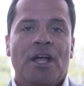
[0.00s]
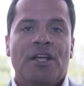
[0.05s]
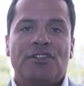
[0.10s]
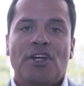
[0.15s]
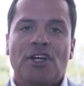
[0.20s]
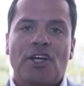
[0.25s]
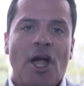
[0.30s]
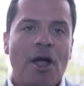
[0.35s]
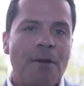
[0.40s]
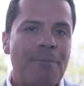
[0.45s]

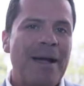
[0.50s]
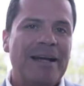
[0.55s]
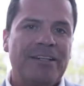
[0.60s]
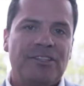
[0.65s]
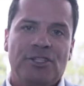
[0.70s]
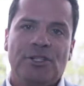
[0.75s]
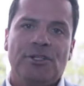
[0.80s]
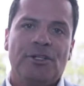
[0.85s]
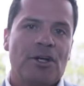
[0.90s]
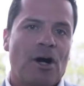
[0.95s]
So go back
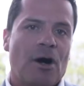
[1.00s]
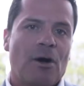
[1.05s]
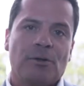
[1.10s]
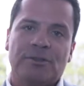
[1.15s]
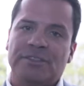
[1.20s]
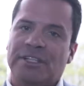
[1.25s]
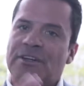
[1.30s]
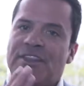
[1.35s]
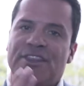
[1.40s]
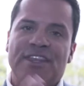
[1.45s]
to your
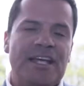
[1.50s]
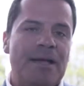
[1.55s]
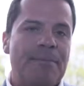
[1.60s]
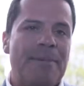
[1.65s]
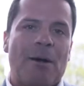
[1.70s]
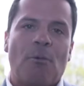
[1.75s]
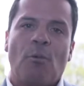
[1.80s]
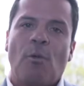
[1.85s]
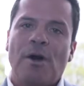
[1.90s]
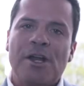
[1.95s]
goals and think
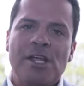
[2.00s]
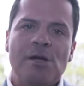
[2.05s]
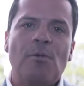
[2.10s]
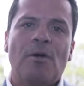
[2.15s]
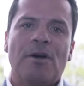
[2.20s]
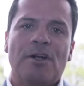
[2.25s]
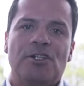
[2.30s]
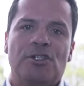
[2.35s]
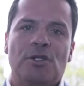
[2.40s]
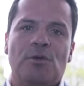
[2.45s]
about what do you
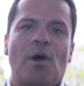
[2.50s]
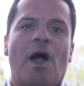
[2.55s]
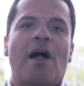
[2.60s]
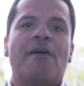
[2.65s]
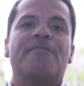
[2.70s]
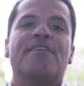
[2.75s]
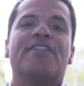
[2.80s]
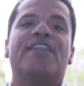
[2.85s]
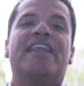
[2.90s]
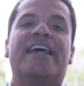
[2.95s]
want to do
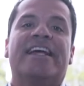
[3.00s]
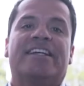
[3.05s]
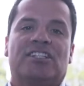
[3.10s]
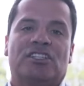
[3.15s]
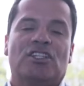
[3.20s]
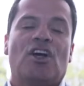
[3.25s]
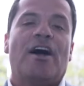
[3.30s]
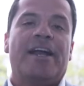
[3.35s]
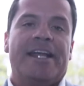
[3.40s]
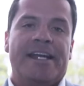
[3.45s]
over the next
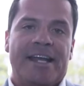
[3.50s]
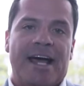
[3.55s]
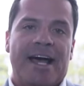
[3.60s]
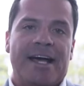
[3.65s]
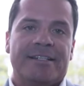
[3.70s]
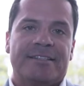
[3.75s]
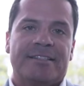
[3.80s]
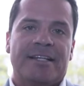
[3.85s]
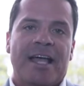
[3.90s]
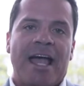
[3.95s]
90
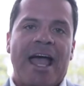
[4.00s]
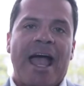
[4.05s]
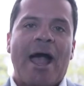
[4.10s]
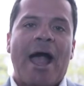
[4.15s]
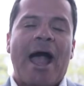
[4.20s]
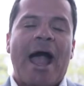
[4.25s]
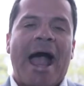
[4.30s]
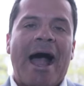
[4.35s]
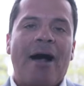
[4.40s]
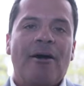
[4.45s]
days?
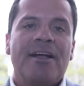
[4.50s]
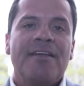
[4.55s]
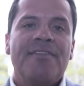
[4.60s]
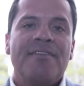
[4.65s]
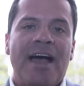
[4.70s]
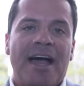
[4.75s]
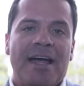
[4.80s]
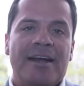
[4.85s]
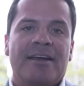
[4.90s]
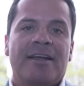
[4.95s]
How can
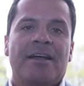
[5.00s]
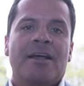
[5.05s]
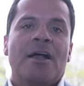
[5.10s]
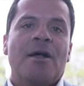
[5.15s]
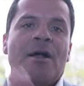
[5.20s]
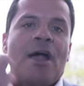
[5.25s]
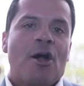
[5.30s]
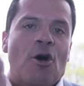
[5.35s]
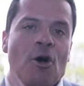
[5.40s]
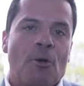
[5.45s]
that
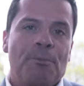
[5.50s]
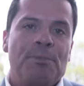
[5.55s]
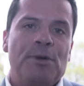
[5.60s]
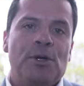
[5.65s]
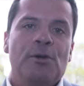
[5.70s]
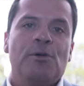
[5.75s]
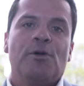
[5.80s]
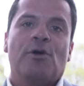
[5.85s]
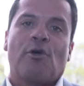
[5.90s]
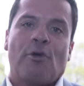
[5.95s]
help
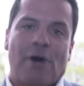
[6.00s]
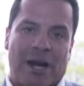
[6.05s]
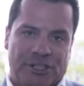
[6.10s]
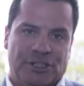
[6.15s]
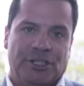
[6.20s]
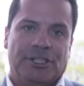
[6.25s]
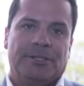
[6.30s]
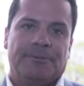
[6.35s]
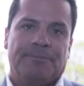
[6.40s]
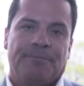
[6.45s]
you
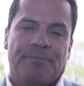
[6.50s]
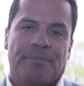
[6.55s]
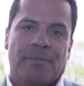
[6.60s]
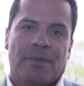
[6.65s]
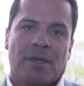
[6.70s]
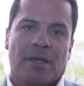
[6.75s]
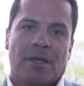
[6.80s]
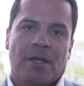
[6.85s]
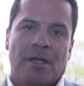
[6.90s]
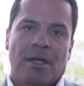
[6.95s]
crush it?
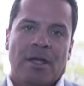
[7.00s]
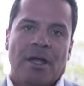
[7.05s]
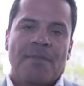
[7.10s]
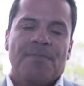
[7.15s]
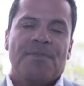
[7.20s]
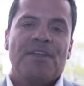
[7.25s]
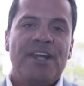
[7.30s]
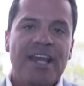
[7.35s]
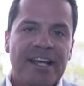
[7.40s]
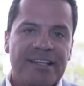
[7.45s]

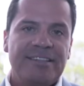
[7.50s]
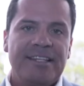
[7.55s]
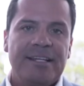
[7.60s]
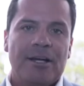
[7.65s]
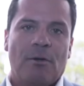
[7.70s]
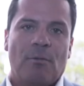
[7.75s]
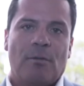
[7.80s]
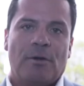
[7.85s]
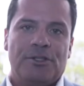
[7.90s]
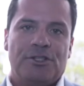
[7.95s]
The next thing
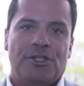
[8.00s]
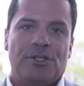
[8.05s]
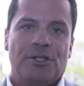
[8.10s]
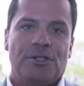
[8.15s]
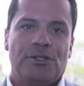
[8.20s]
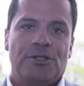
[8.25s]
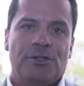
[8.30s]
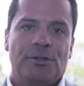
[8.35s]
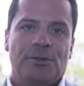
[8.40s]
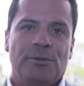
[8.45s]
I want you
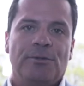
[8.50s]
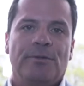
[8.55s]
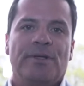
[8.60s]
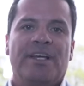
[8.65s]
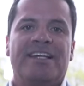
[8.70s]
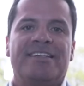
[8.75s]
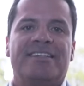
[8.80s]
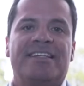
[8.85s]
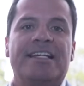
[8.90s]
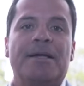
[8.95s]
to do
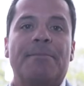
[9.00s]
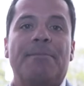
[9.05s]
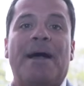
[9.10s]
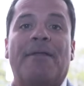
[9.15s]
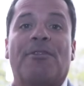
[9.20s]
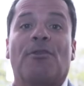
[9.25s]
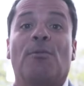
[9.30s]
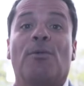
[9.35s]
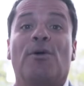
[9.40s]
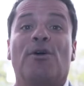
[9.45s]
is think
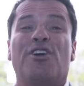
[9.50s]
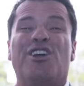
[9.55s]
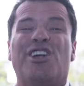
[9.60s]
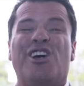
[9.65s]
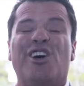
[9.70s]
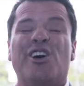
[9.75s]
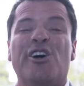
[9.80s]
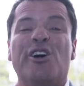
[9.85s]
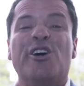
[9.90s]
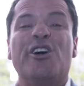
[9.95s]
about the word
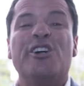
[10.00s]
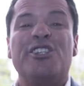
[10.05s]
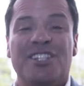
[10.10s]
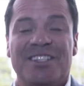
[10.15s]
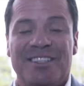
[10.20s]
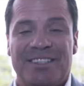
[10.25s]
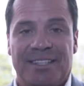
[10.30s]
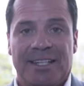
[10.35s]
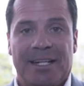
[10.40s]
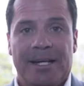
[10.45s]

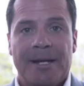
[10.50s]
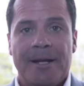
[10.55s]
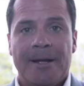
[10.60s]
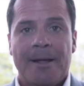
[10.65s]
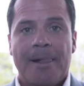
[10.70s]
urgency.